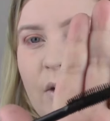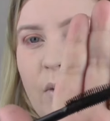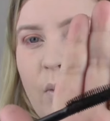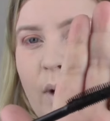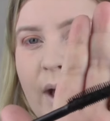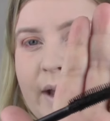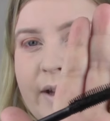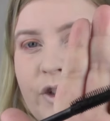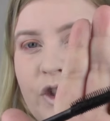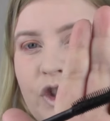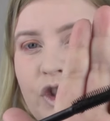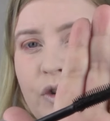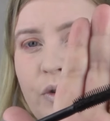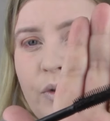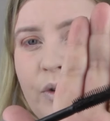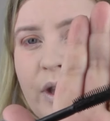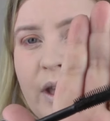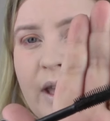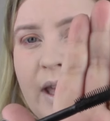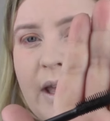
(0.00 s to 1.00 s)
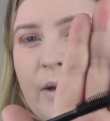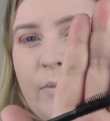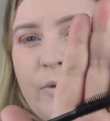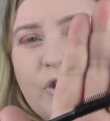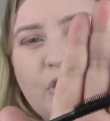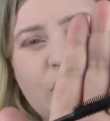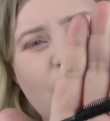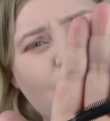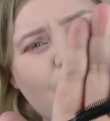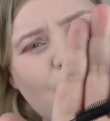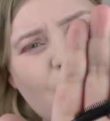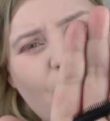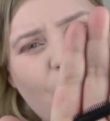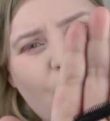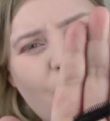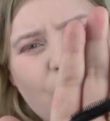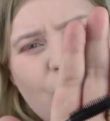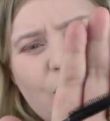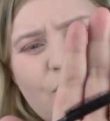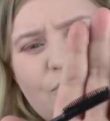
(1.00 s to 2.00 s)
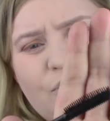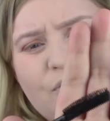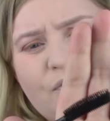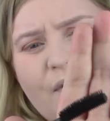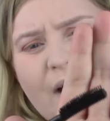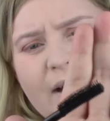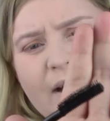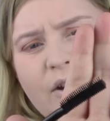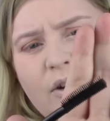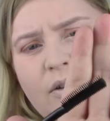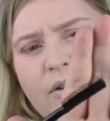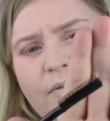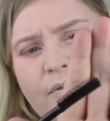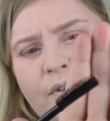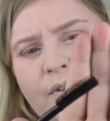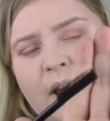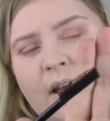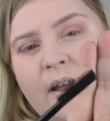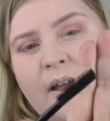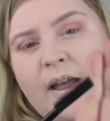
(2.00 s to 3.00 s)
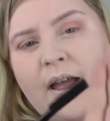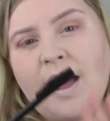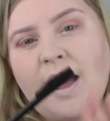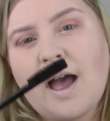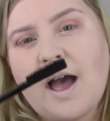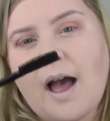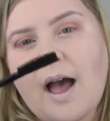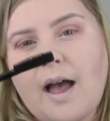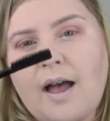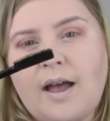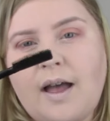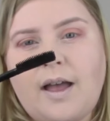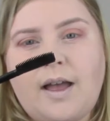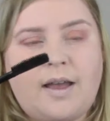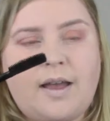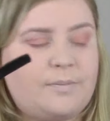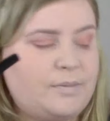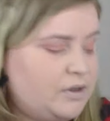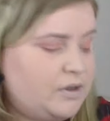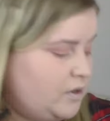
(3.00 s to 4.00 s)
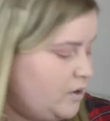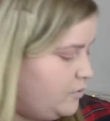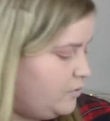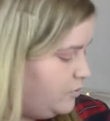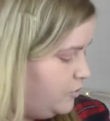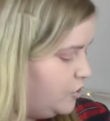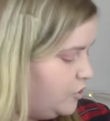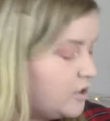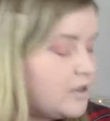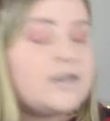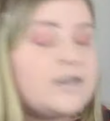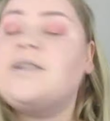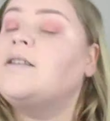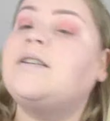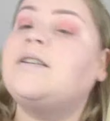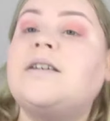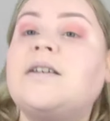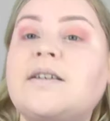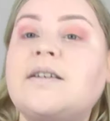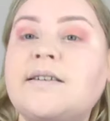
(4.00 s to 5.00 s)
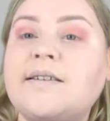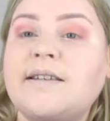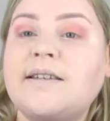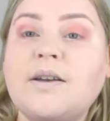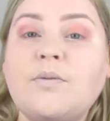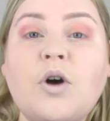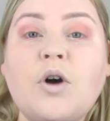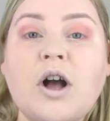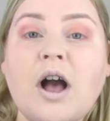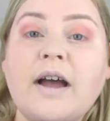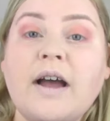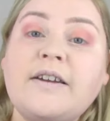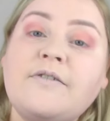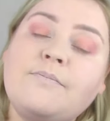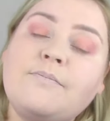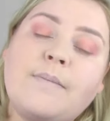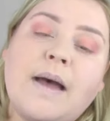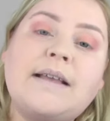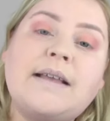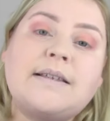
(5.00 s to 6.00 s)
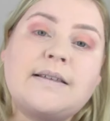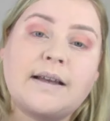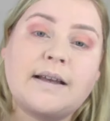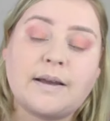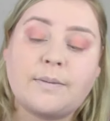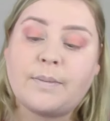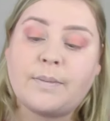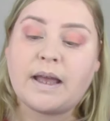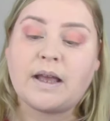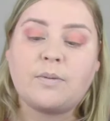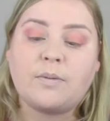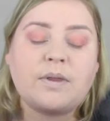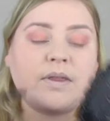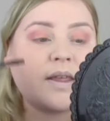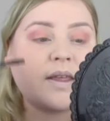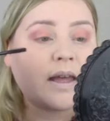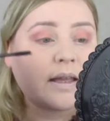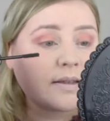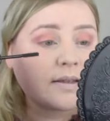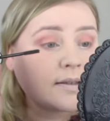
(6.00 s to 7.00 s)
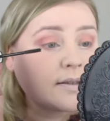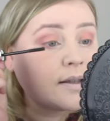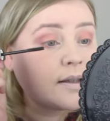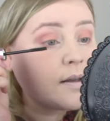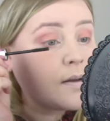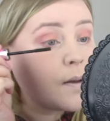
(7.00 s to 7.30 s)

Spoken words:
quite chunky, which I'm not a huge fan of. So we'll just see what kind of mess I can make with this.